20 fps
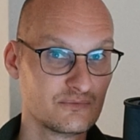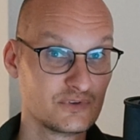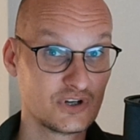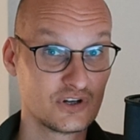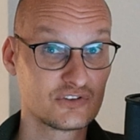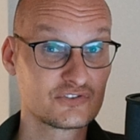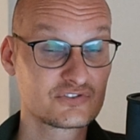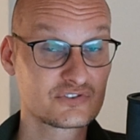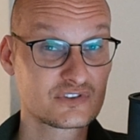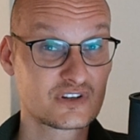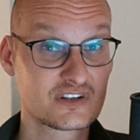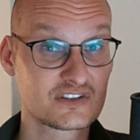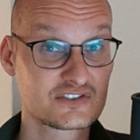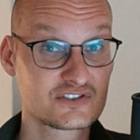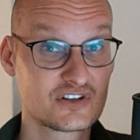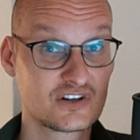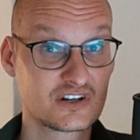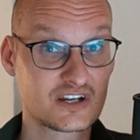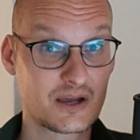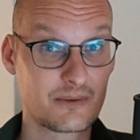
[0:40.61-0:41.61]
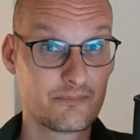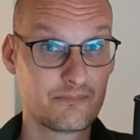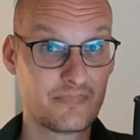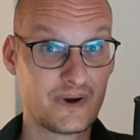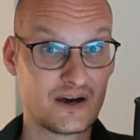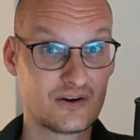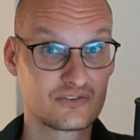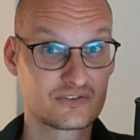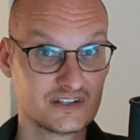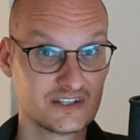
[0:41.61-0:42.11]
We're also gonna talk
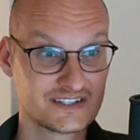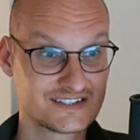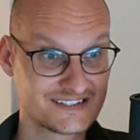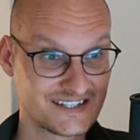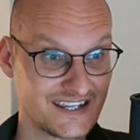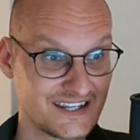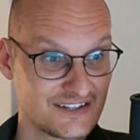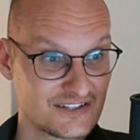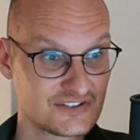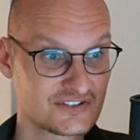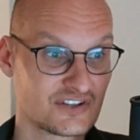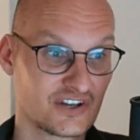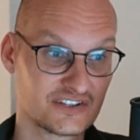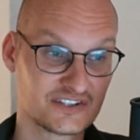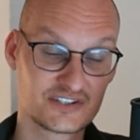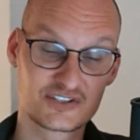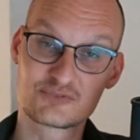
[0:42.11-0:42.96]
about the status on this